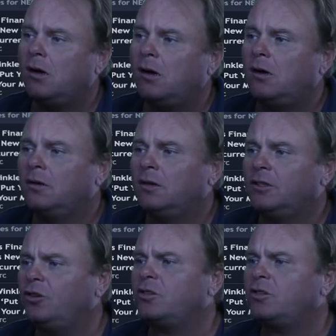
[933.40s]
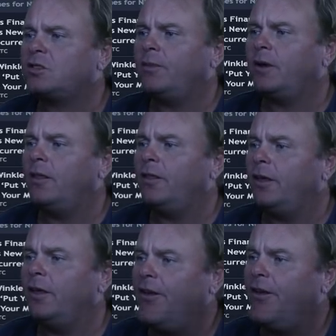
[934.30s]
It should do something like
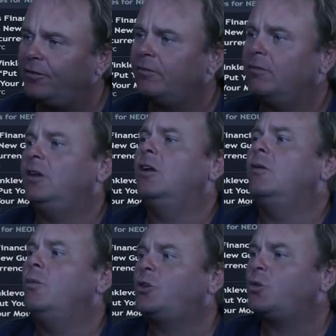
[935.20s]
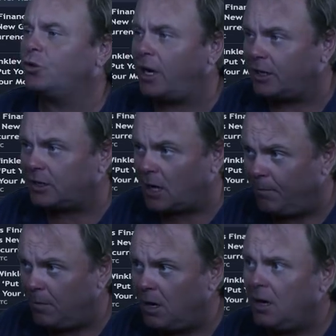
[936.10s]
this, you know, which will take us up,
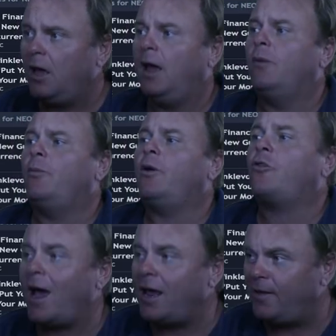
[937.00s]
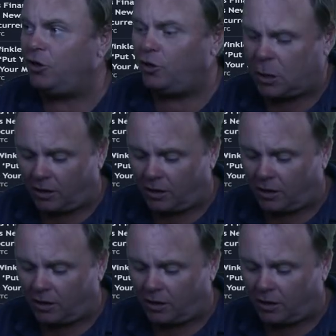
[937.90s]
and we're creating that new cycle.